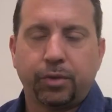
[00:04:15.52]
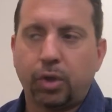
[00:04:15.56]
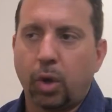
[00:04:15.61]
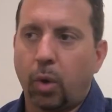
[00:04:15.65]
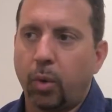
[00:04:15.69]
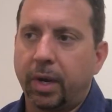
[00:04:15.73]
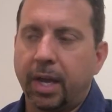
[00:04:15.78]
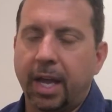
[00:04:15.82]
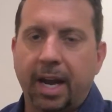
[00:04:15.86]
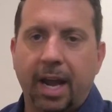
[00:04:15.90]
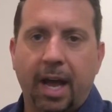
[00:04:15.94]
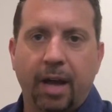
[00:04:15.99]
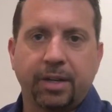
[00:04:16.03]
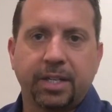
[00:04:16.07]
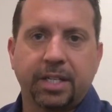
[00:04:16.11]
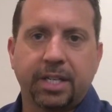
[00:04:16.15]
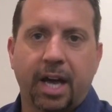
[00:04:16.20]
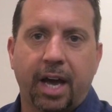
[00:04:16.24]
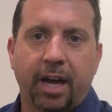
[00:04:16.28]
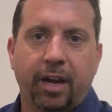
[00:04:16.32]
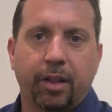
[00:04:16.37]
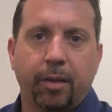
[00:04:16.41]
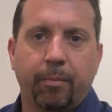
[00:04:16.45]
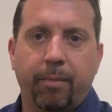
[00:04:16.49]
Don't get
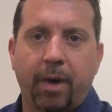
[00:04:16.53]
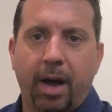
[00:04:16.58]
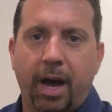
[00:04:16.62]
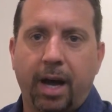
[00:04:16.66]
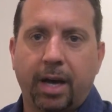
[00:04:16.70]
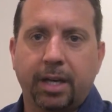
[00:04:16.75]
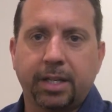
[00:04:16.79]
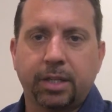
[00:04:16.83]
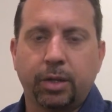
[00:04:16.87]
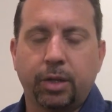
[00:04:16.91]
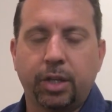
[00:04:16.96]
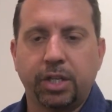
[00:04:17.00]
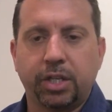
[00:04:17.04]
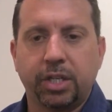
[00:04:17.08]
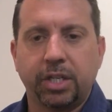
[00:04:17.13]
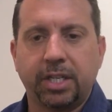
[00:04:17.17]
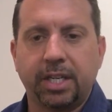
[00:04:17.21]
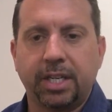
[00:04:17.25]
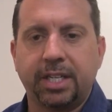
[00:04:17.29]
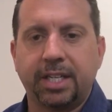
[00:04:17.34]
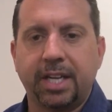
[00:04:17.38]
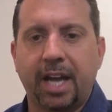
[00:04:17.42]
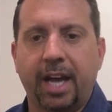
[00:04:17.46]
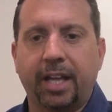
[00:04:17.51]
outside of the box. This is
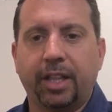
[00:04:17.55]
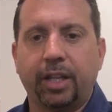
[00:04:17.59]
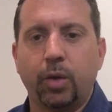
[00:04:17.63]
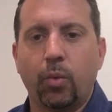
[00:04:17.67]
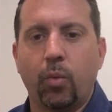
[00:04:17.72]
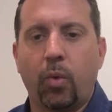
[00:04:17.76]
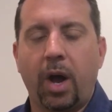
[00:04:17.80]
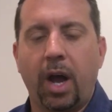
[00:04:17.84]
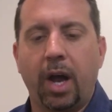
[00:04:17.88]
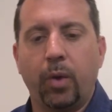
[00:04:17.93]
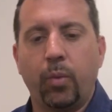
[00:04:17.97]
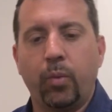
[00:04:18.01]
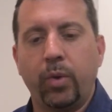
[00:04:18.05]
exactly why